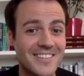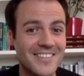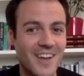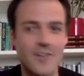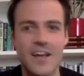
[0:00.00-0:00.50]

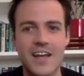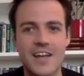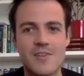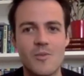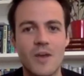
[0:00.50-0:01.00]

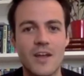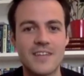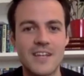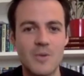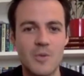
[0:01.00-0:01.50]
Okay. Well, I
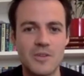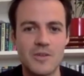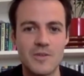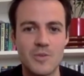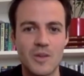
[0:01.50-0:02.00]
tell you what we'll
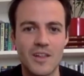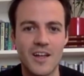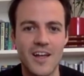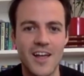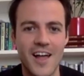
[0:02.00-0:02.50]
do is
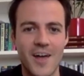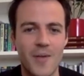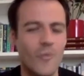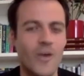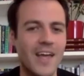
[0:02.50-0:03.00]
we'll, uh,
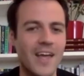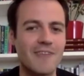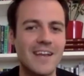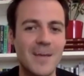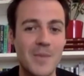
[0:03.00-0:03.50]
if
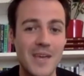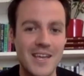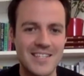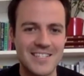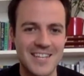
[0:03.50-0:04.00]
Lily
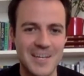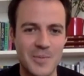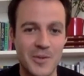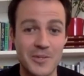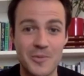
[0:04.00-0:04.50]
appears at any
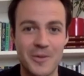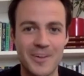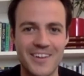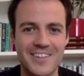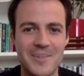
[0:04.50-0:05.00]
point,
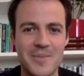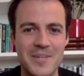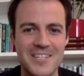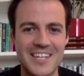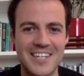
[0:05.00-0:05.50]
we'll jump
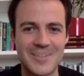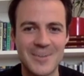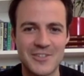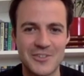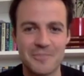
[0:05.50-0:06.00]
into Lily's
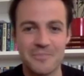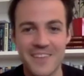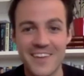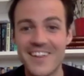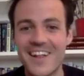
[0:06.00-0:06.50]
question.
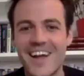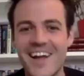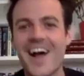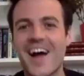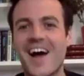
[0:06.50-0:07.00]

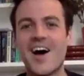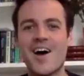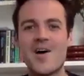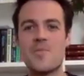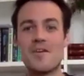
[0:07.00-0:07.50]

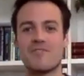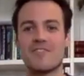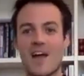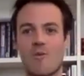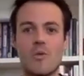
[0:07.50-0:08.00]
Uh, but for
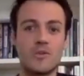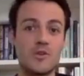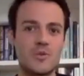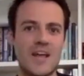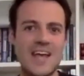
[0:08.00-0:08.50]
now, what we'll
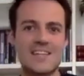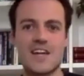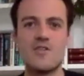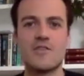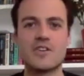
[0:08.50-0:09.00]
do is we'll head
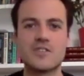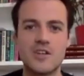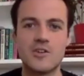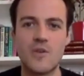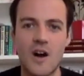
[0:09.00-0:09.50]
over
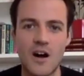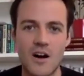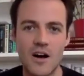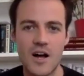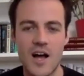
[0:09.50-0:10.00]
to
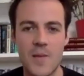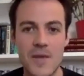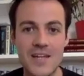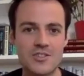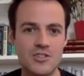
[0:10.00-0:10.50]
our um,
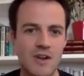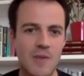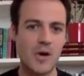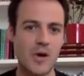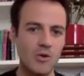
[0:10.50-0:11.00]

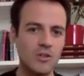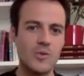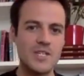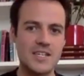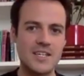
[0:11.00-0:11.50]
Instagram poll that
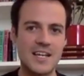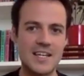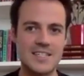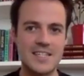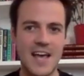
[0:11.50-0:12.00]
we did
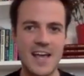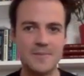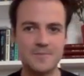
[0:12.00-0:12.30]
earlier today